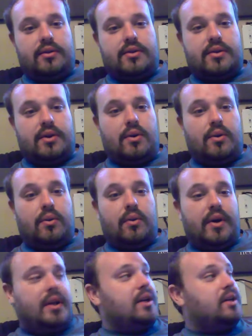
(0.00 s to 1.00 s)
So,
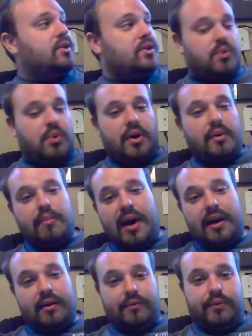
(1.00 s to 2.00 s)
and that's just running
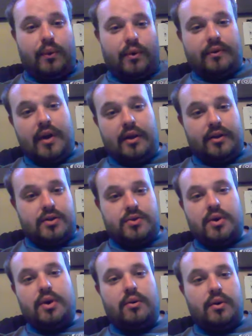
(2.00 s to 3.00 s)
back and forth down this
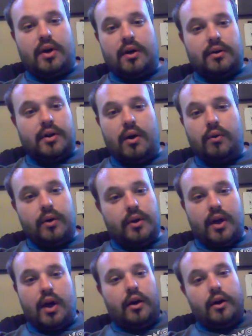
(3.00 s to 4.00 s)
road, not
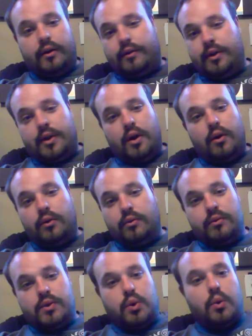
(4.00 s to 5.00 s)
going,
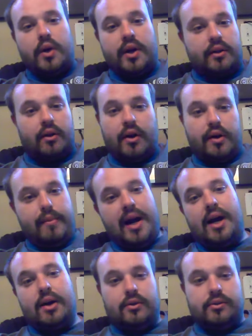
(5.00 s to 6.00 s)
20, 30
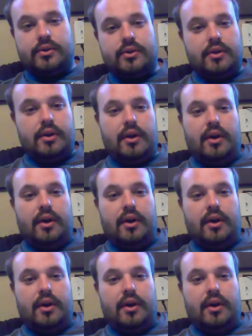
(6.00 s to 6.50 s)
miles.